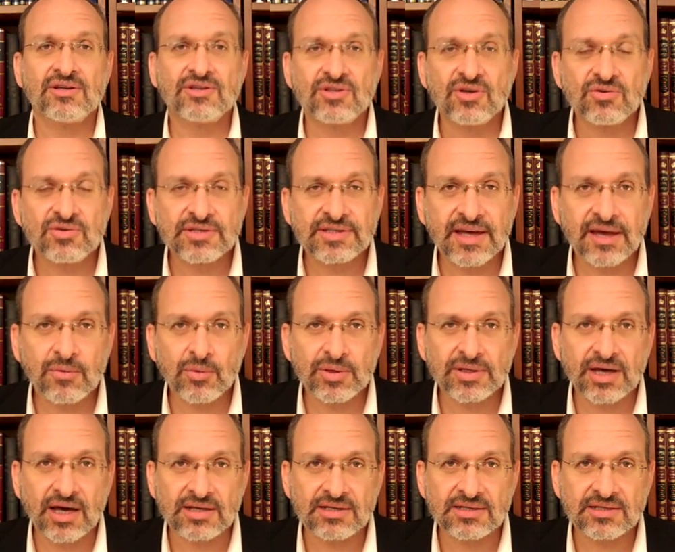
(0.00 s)
So stay
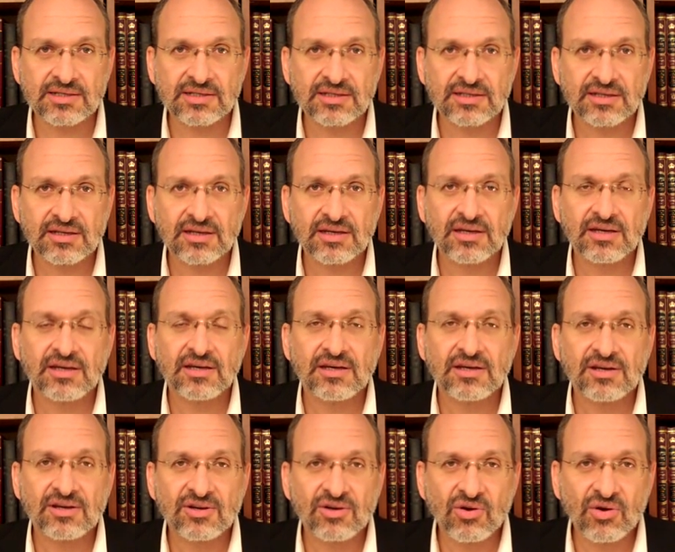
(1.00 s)
with us,
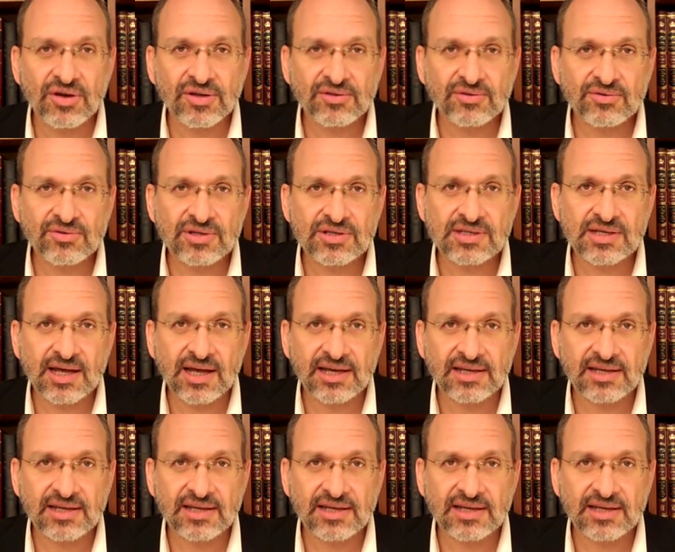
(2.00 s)
go into the